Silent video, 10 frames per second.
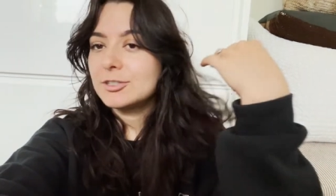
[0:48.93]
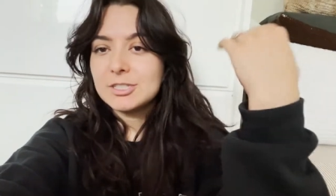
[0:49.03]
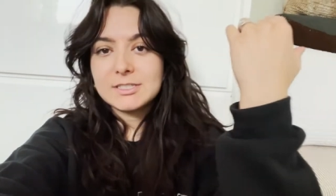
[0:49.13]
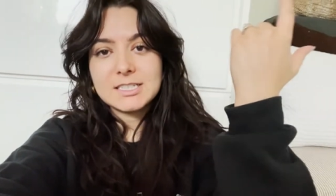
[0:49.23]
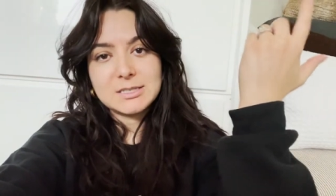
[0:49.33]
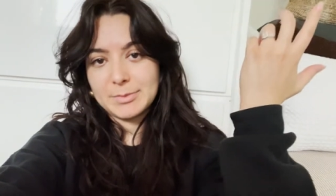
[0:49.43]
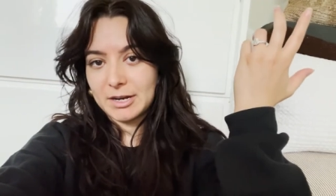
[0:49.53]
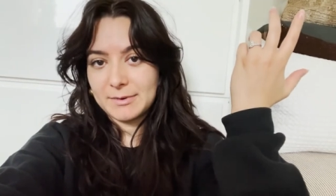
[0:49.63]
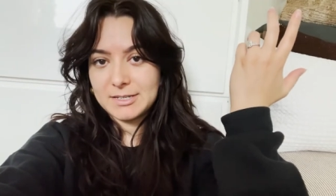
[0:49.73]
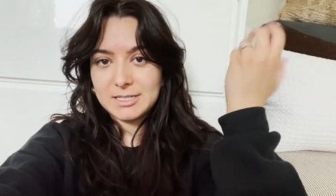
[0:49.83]
just
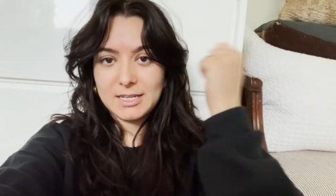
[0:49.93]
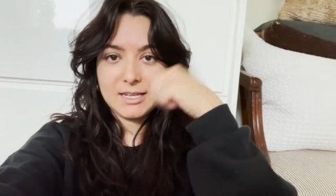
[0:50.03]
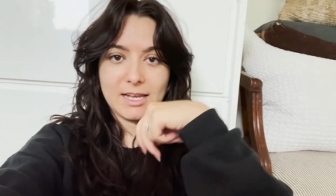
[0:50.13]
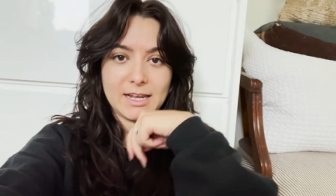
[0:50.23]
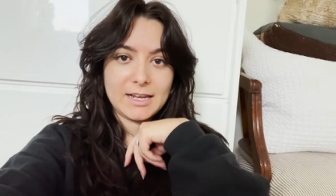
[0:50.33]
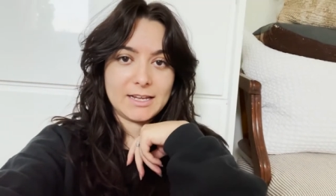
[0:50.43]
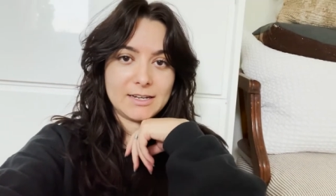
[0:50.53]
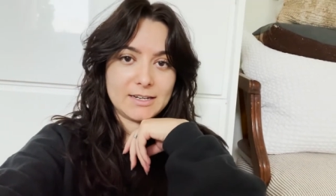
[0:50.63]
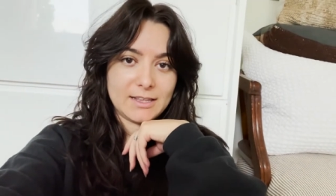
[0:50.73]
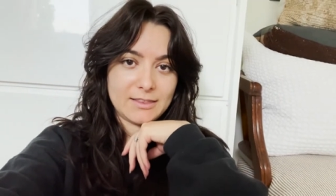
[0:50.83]
experimenting
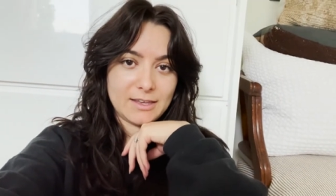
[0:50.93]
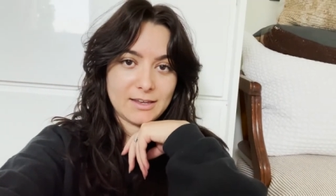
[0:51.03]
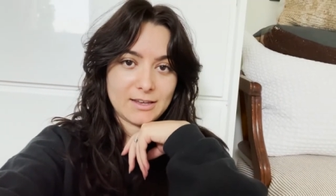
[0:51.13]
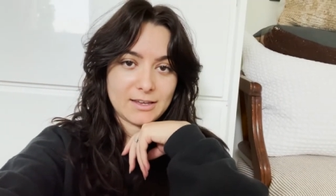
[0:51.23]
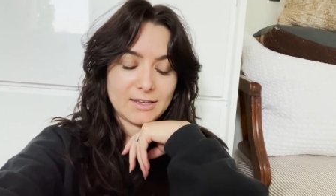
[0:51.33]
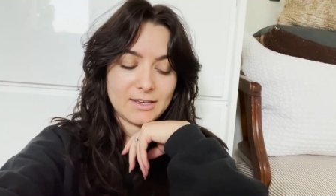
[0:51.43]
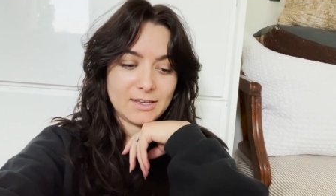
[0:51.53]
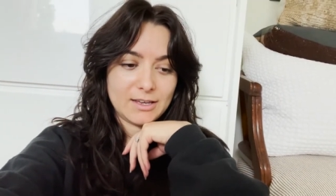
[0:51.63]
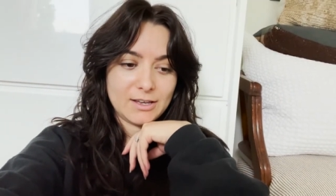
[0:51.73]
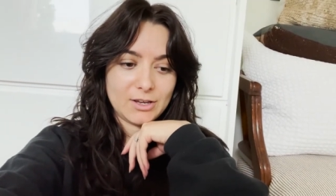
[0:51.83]
and I think
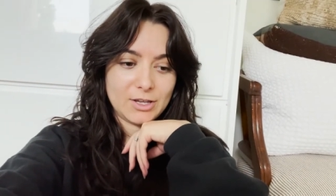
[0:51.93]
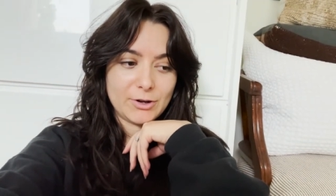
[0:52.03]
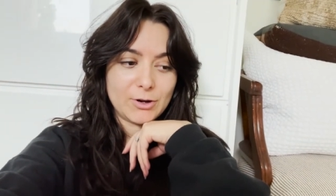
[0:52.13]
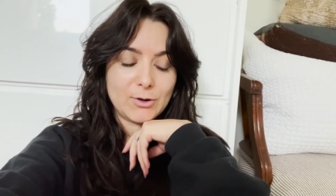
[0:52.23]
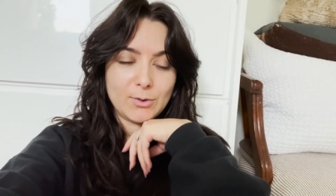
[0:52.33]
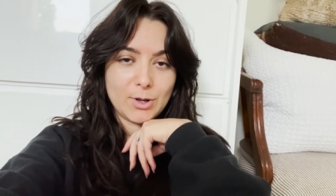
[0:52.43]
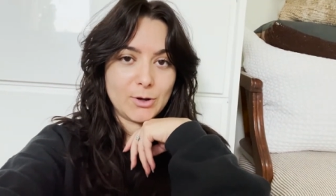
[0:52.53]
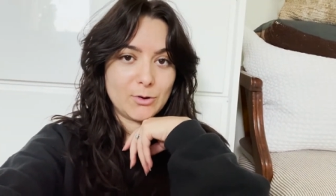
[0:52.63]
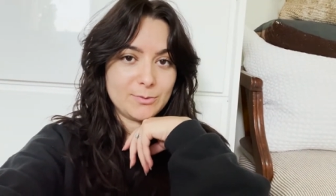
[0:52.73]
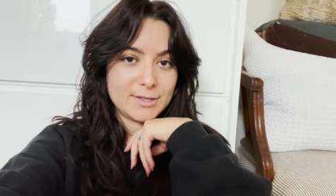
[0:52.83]
your own
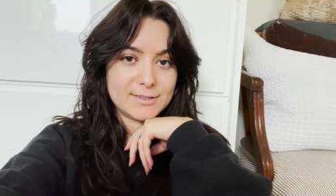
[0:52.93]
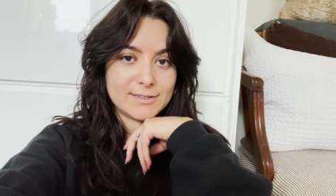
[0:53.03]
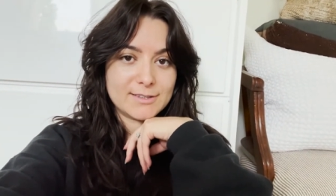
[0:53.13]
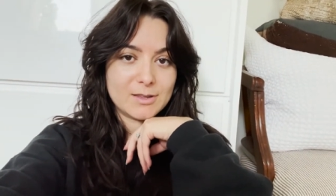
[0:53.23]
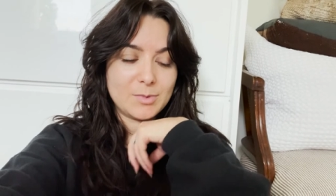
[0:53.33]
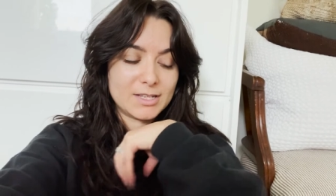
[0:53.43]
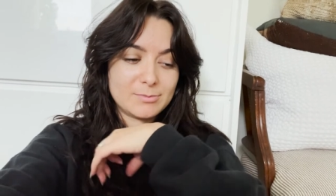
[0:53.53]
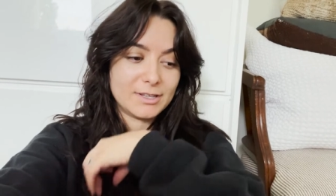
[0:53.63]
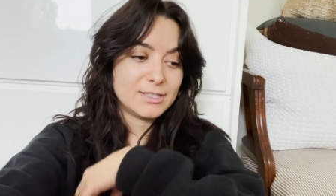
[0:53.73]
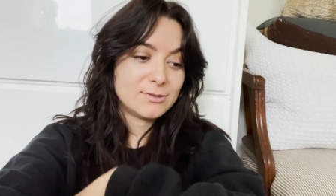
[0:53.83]
home is the
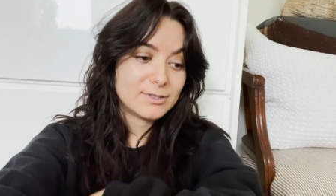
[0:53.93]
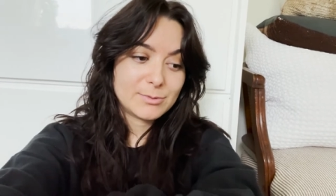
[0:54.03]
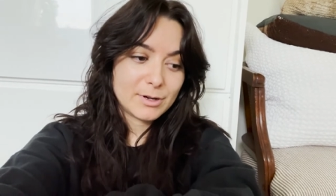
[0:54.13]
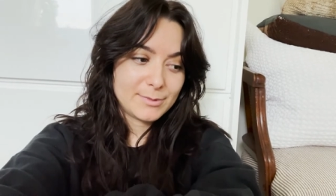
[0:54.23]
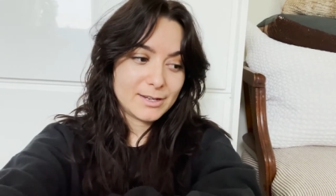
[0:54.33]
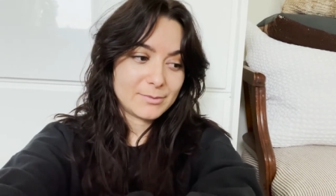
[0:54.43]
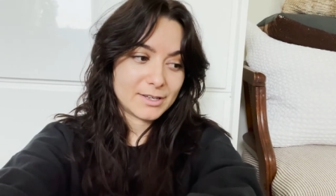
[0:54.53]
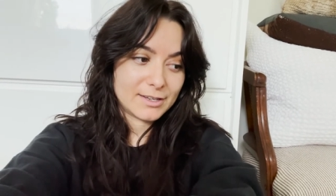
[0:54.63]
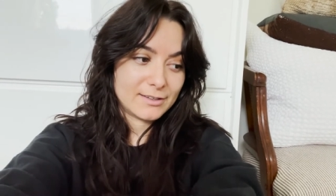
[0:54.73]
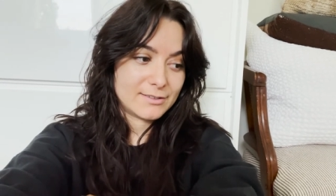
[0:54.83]
best place to experiment
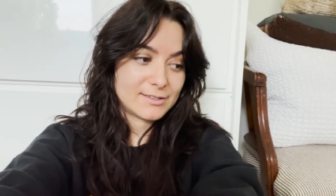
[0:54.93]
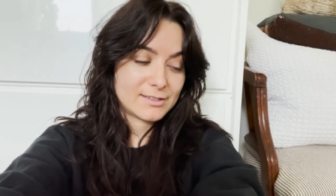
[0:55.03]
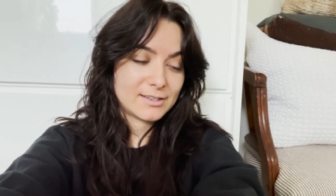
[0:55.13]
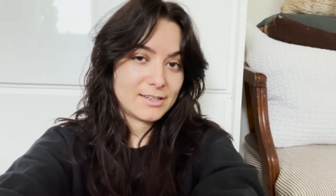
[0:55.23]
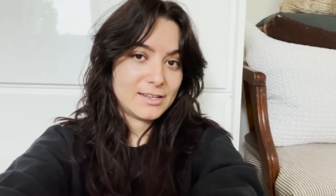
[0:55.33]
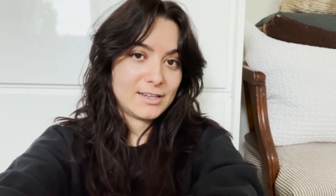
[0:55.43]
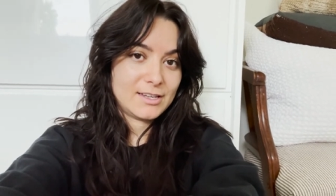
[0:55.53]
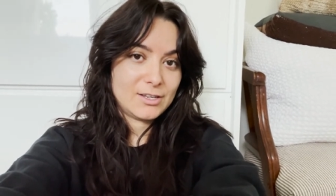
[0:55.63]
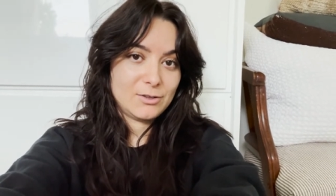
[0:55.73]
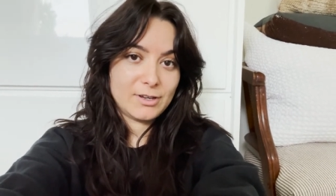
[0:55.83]
because
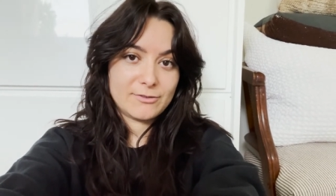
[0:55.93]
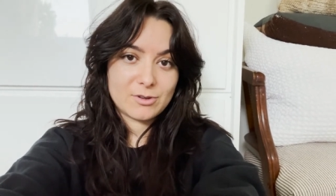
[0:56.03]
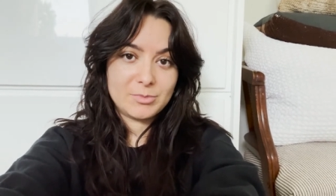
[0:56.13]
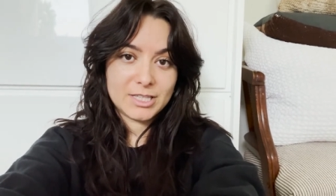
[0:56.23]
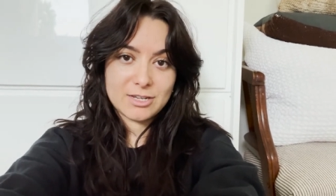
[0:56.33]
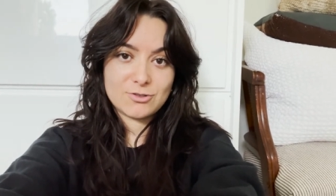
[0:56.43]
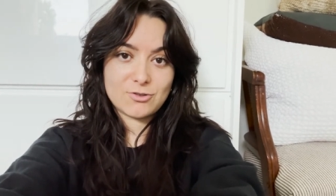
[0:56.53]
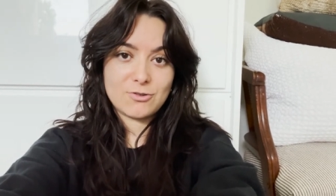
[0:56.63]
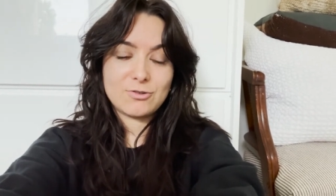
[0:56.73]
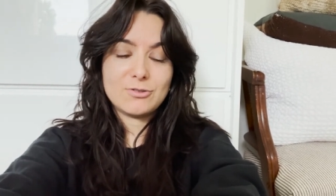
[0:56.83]
you have complete
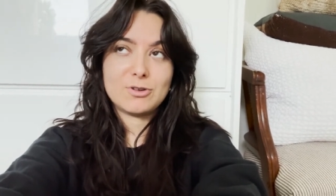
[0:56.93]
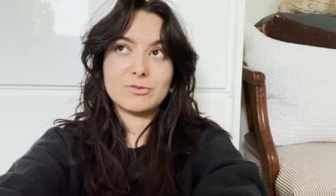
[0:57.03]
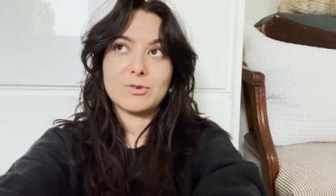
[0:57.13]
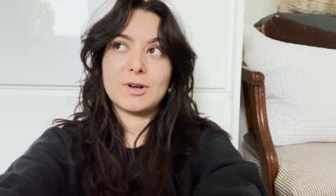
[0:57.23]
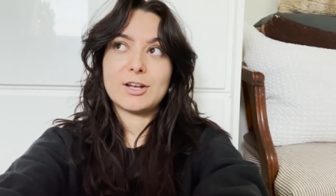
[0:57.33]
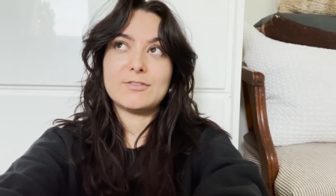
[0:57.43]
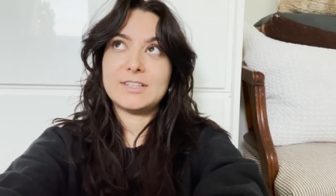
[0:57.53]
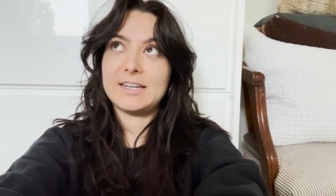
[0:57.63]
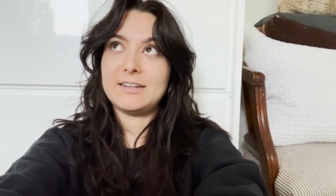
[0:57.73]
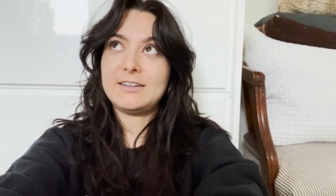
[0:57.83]
control over what goes
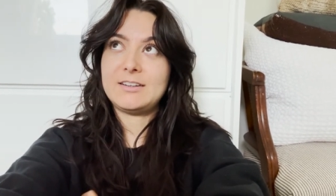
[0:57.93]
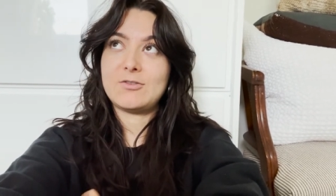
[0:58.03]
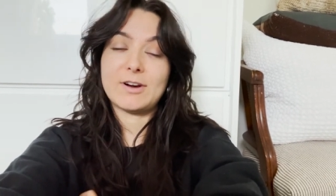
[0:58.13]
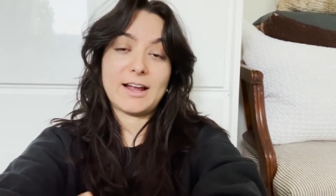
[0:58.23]
in or